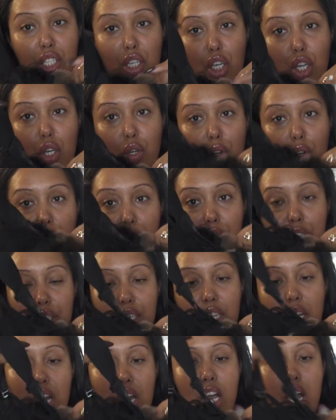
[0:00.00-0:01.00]

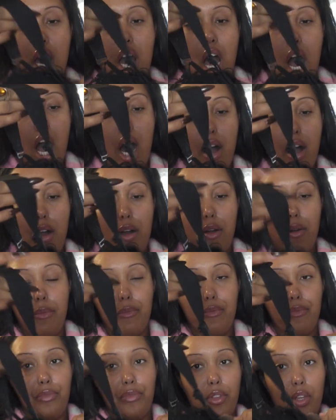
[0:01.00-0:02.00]
secures
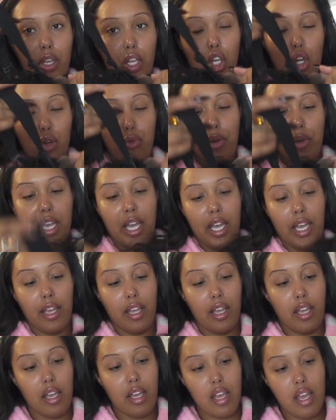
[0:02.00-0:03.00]
um, your wig.
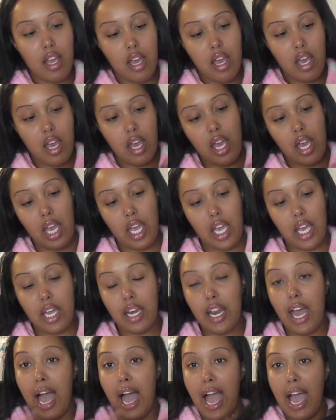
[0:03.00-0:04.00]
That's
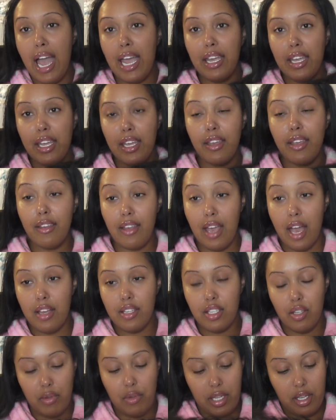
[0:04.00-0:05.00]
and I... Yeah,
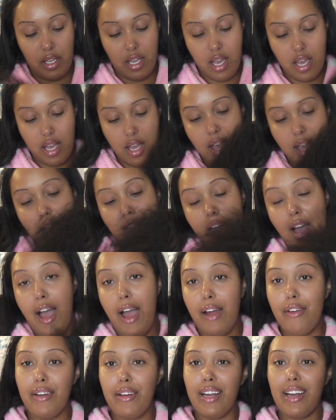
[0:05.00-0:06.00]
it's a wig.
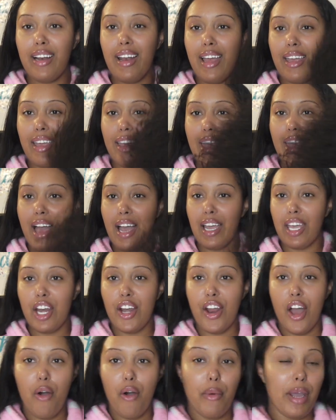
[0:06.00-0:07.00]
I really like it. I
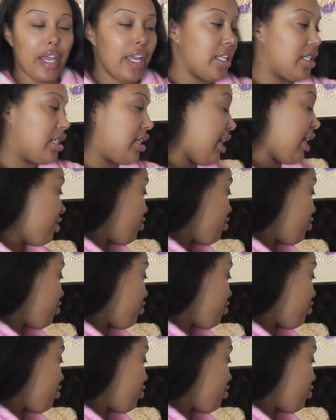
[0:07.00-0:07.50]
cannot wait until I